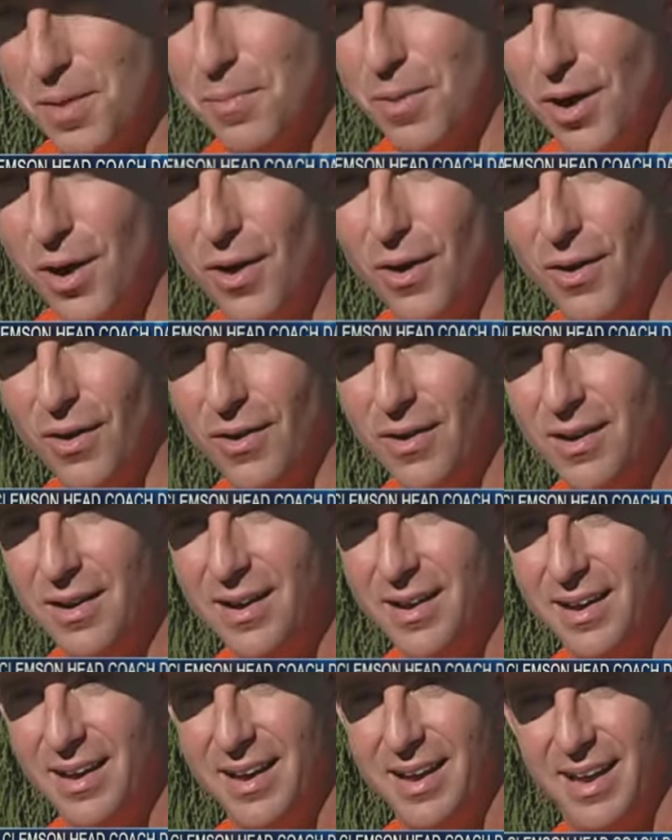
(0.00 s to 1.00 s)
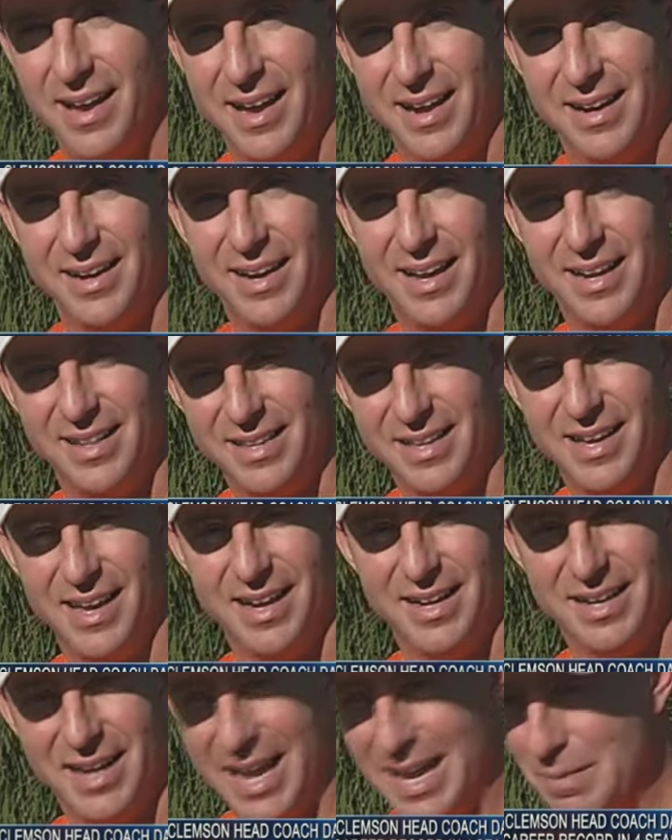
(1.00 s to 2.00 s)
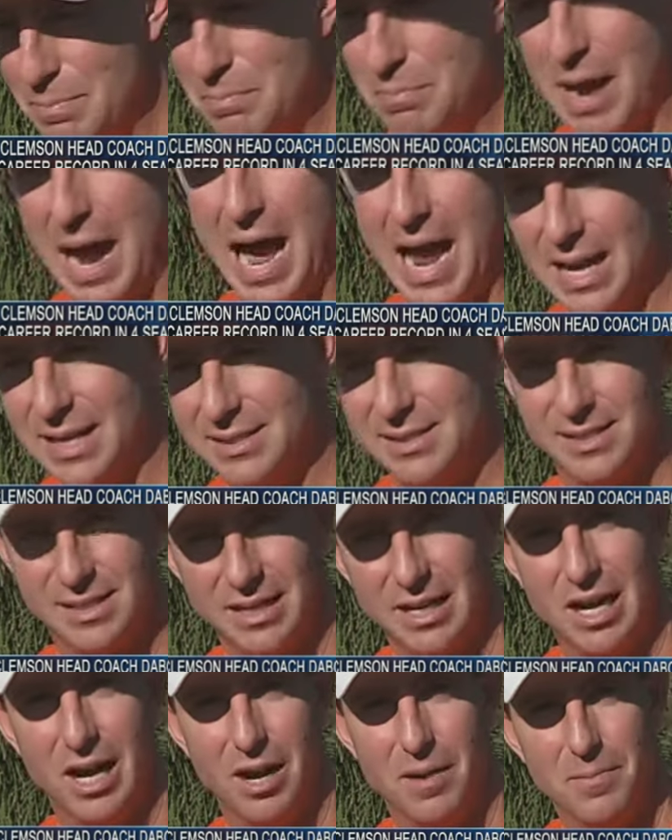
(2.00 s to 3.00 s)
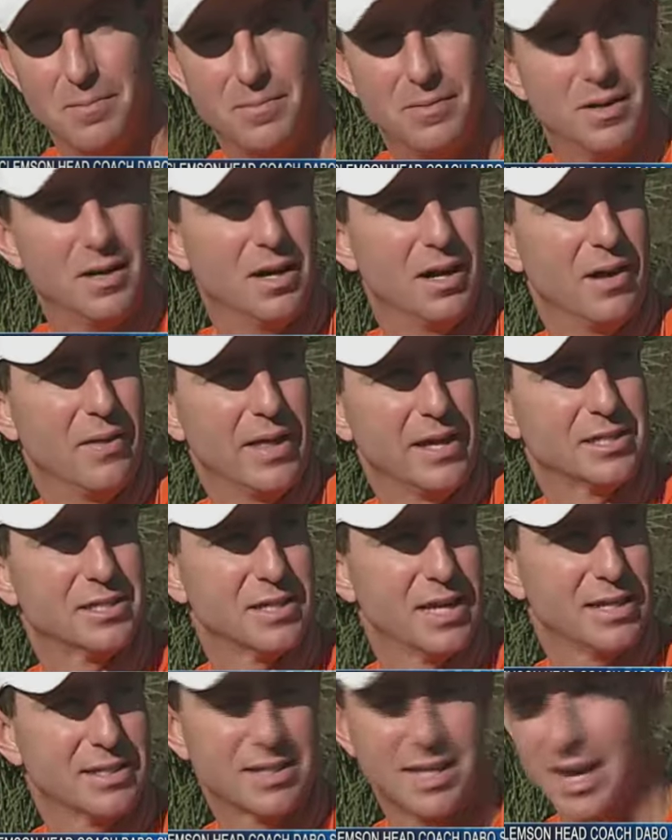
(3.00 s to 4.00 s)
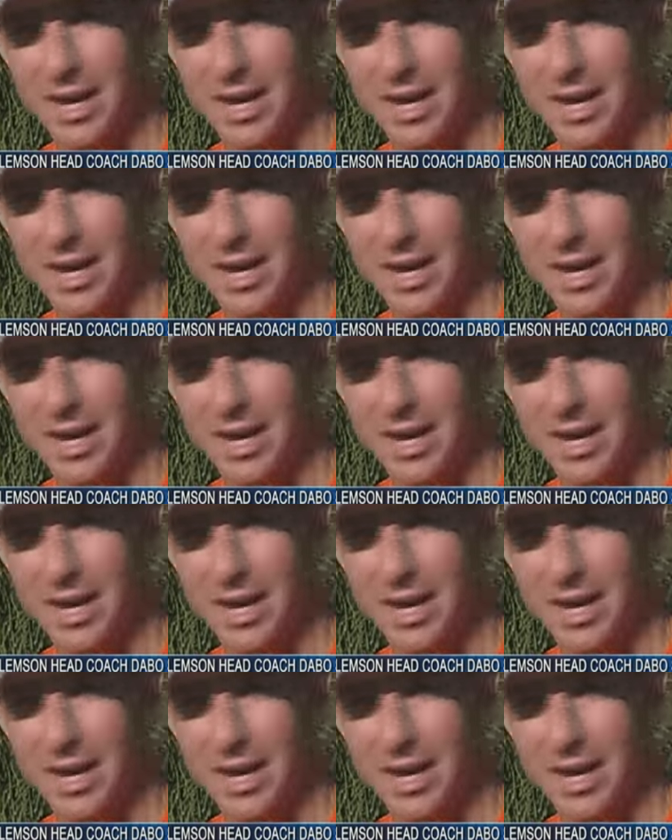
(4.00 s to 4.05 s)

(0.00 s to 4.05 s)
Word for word: the ball and and and, and balance it up. Uh, that's that's